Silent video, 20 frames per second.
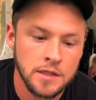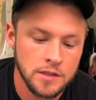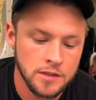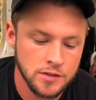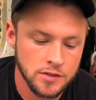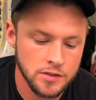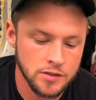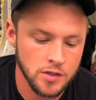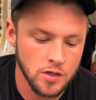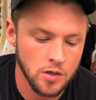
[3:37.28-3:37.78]

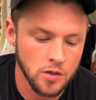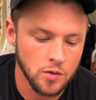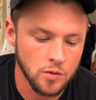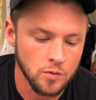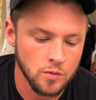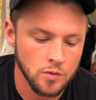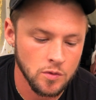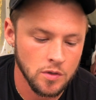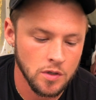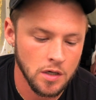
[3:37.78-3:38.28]

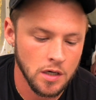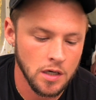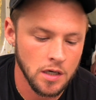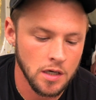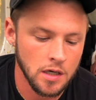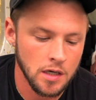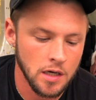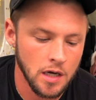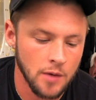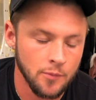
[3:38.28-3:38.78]
So
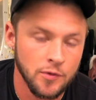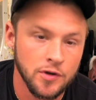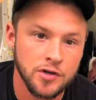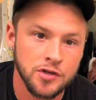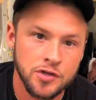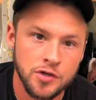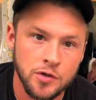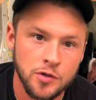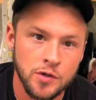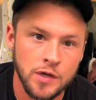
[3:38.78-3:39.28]
I'm gonna
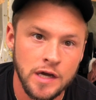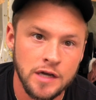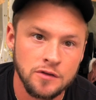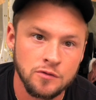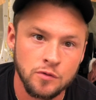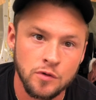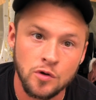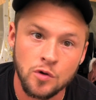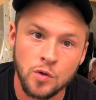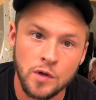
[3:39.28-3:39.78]
show you
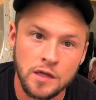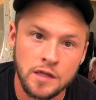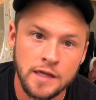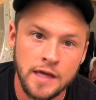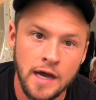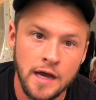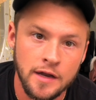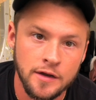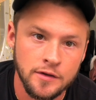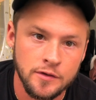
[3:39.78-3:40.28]
guys real quickly
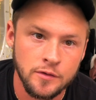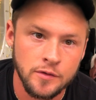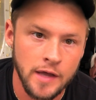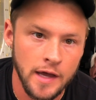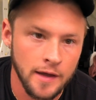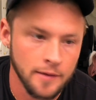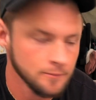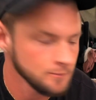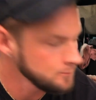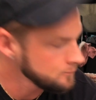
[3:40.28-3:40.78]
how to do that.